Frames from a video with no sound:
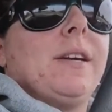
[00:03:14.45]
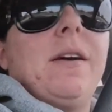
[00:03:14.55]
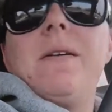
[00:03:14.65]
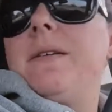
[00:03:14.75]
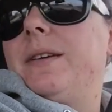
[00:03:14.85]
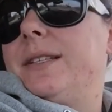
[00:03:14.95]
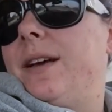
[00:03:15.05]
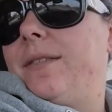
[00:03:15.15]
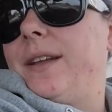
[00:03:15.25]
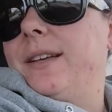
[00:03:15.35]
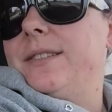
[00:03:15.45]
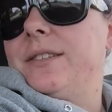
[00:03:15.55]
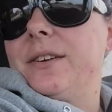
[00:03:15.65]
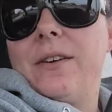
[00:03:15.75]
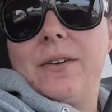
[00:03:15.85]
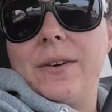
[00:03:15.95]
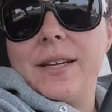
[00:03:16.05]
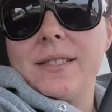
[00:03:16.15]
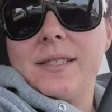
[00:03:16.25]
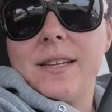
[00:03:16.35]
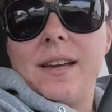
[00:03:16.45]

I always have an answer. Always.